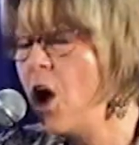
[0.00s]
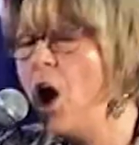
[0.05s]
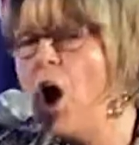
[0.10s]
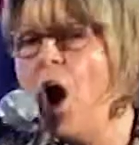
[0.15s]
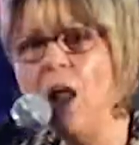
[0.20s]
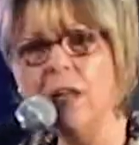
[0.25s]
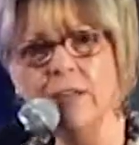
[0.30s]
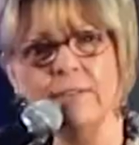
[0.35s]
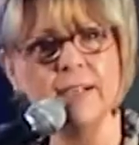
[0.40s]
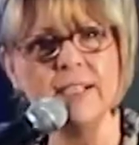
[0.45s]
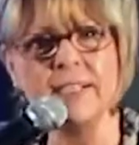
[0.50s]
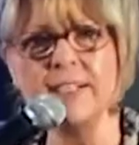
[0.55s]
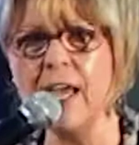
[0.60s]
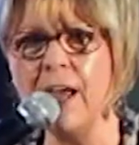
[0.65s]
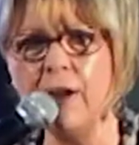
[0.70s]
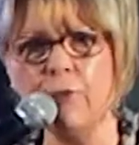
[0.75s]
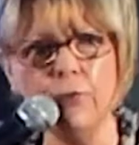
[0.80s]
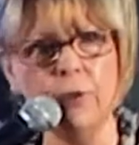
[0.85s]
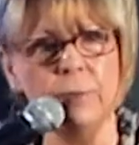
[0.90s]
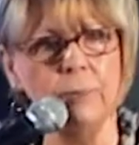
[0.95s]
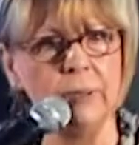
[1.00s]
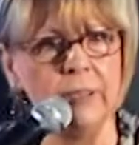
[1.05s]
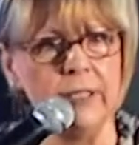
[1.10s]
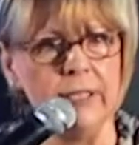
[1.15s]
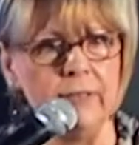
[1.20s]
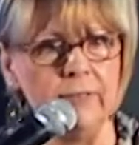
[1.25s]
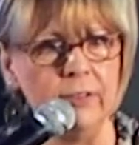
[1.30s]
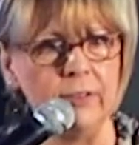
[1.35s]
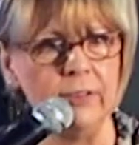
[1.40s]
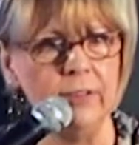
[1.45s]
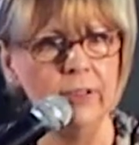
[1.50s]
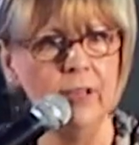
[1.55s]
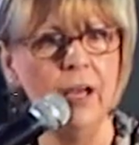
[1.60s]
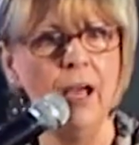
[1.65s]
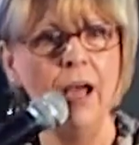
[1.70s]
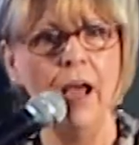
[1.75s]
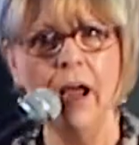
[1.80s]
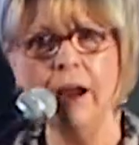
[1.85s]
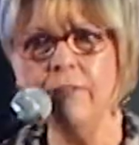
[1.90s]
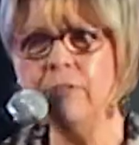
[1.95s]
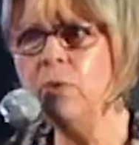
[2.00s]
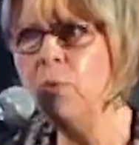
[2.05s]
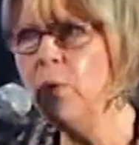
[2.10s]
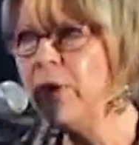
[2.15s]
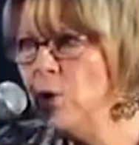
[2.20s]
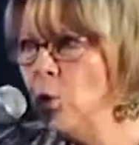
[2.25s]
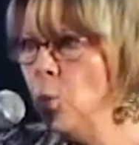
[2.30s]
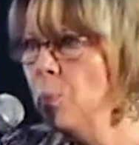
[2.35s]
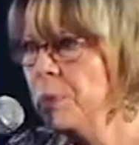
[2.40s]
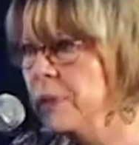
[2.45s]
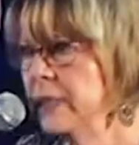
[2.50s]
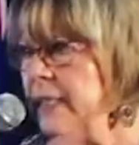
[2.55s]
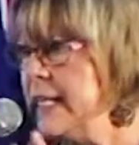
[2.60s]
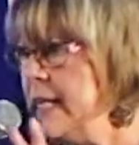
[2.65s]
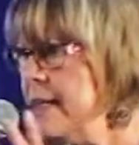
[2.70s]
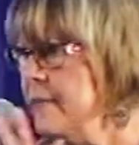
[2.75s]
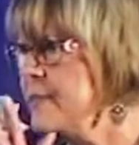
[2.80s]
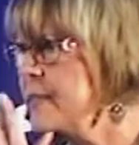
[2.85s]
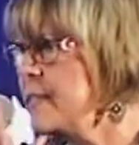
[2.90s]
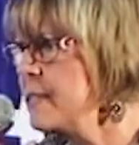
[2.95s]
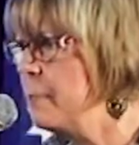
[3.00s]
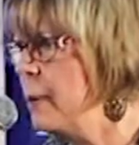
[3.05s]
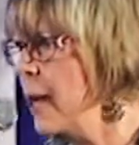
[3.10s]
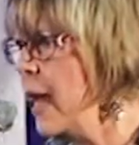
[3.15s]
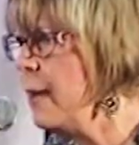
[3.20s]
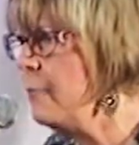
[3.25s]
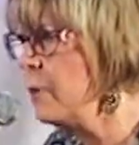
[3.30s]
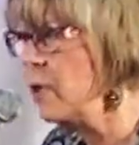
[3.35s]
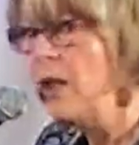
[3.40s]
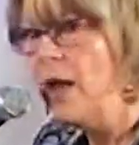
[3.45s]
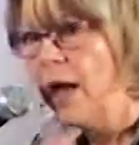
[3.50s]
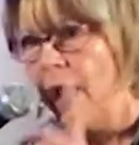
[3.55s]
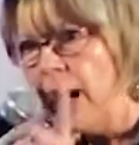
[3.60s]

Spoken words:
All of us, every believer, everyone who believes the Bible,